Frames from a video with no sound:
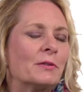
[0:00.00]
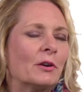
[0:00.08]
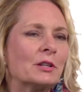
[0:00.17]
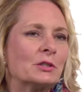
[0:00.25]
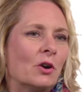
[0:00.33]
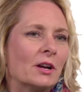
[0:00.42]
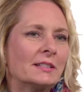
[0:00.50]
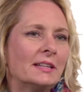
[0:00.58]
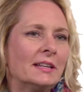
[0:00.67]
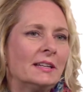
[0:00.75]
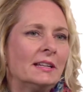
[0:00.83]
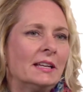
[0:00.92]
very
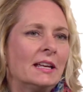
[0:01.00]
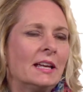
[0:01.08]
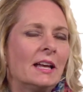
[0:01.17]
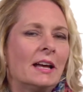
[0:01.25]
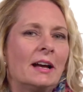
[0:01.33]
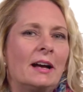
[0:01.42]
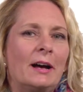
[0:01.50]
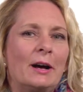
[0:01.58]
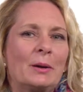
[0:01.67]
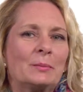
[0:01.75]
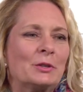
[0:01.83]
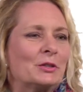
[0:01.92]
daunting
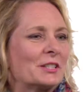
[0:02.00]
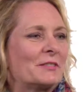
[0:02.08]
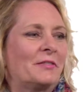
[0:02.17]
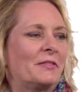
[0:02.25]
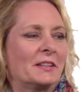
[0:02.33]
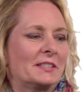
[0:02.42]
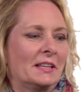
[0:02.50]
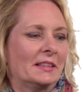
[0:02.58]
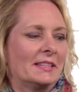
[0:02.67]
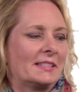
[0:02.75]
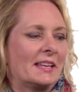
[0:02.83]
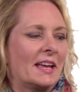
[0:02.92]
um, to just
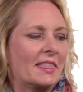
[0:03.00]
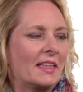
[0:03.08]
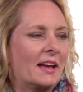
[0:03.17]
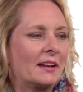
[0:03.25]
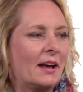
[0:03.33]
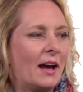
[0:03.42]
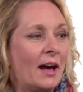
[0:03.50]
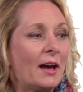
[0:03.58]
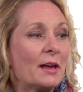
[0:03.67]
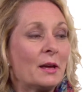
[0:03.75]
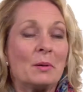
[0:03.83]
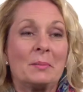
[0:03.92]
suddenly say that
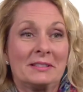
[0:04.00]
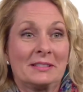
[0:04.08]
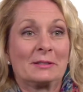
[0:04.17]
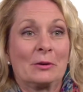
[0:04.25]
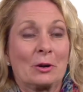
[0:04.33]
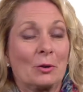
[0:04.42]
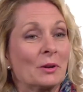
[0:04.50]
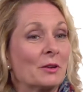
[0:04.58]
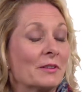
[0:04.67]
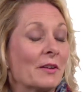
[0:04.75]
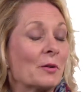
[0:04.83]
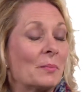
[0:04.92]
I am a business owner when
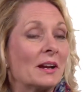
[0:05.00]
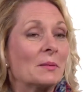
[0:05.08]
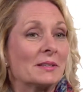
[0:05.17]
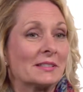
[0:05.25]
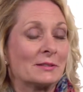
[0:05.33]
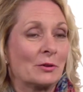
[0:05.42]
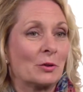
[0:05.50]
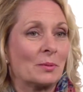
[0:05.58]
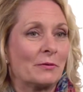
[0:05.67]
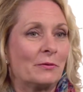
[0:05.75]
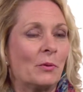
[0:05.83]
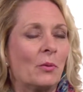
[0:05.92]
you've never been a business owner
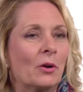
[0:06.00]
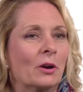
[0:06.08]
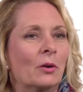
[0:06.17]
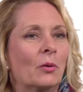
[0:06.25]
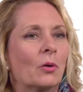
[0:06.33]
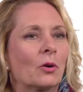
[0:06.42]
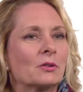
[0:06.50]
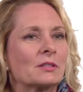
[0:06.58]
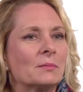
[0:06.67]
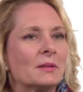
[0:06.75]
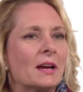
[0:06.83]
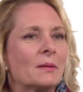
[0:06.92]
before, or
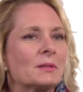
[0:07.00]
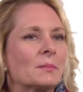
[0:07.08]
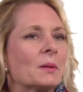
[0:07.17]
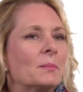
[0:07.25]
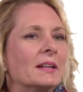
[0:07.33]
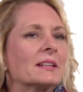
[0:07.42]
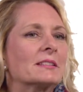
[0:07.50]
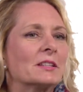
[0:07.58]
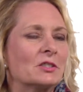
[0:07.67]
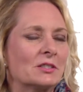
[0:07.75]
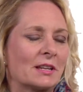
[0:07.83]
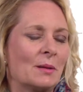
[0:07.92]
sometimes some of the big
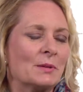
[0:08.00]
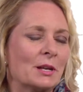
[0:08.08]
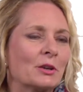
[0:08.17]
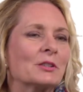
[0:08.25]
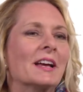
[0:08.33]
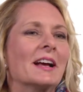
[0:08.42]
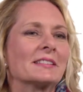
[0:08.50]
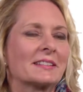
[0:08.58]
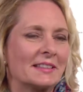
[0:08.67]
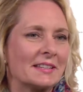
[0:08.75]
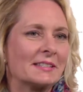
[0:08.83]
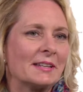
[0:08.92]
decisions come to your desk
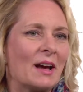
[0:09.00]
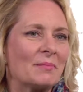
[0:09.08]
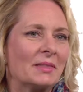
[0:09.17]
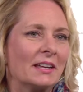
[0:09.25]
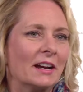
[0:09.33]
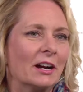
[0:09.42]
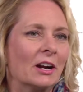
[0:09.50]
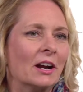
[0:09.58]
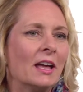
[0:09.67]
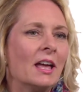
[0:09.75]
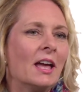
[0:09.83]
and they stop there.